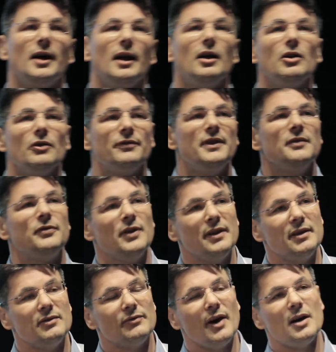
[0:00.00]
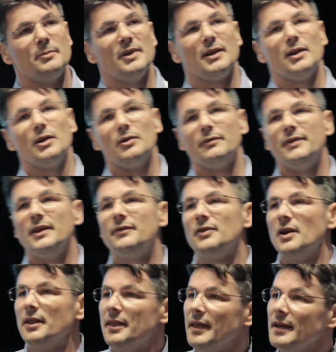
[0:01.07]
A lot of different environment, a lot of
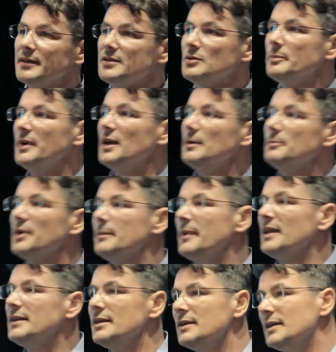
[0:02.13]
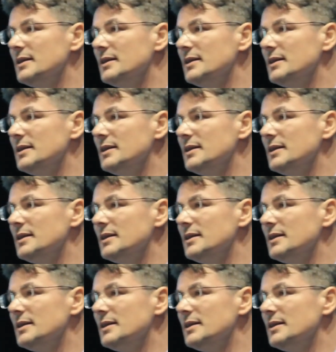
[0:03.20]
different things to be implemented,